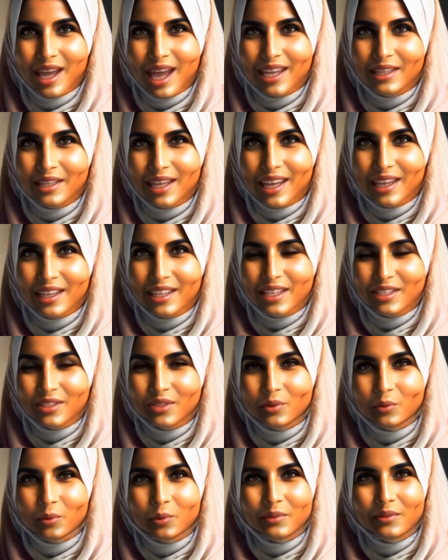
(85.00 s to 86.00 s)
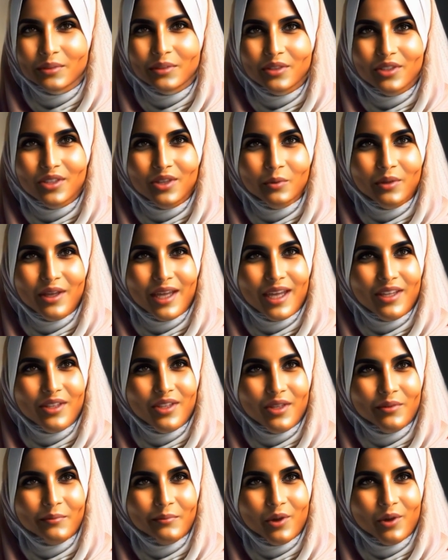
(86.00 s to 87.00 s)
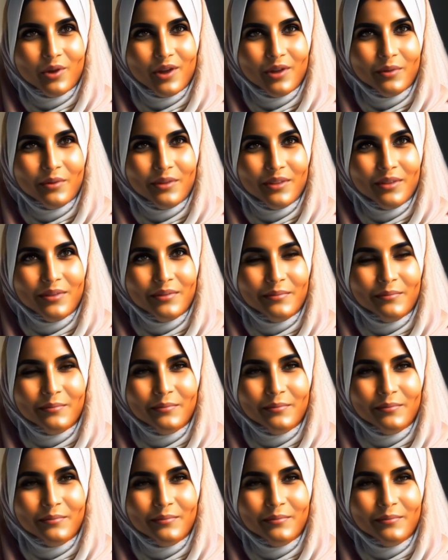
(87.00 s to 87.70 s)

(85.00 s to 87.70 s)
and editing tools to enhance your photos.